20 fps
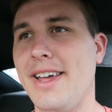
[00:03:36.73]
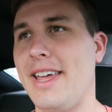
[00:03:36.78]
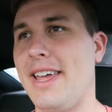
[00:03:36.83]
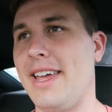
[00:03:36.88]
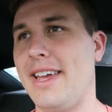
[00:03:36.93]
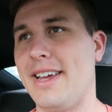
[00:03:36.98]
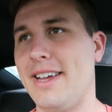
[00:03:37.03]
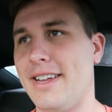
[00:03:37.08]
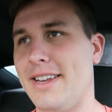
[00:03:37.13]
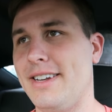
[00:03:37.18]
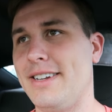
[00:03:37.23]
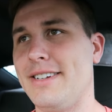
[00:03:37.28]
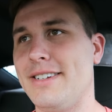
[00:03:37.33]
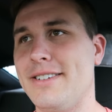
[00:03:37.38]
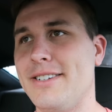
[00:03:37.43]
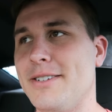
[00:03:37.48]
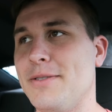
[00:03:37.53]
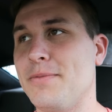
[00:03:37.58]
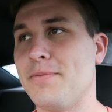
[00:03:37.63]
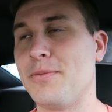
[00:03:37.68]

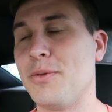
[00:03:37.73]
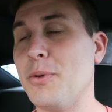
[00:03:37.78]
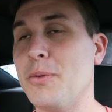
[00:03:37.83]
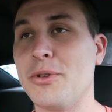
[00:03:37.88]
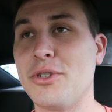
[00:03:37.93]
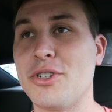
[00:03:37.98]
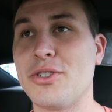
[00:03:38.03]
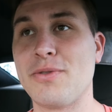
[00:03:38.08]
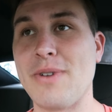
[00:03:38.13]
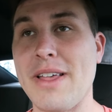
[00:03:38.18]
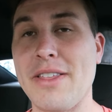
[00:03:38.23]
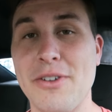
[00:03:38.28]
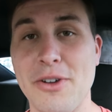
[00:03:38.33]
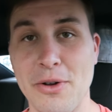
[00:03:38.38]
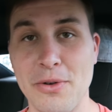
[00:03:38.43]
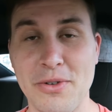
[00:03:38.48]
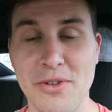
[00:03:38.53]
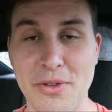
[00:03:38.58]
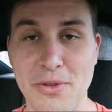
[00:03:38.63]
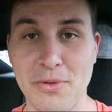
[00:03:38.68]
and we would just rather
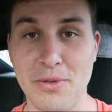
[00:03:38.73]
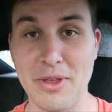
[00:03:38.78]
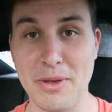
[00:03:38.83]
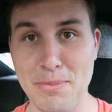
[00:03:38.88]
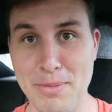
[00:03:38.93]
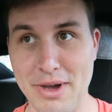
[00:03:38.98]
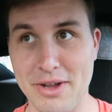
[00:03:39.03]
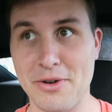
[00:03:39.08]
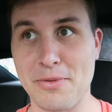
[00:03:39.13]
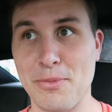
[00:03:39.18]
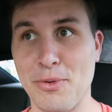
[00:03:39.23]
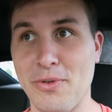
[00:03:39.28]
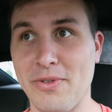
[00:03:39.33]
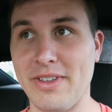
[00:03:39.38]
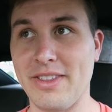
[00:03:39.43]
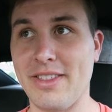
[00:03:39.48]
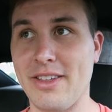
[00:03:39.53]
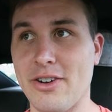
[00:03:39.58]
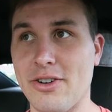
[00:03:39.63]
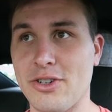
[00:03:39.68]
go to the better
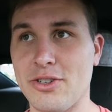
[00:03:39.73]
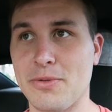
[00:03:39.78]
movie theater.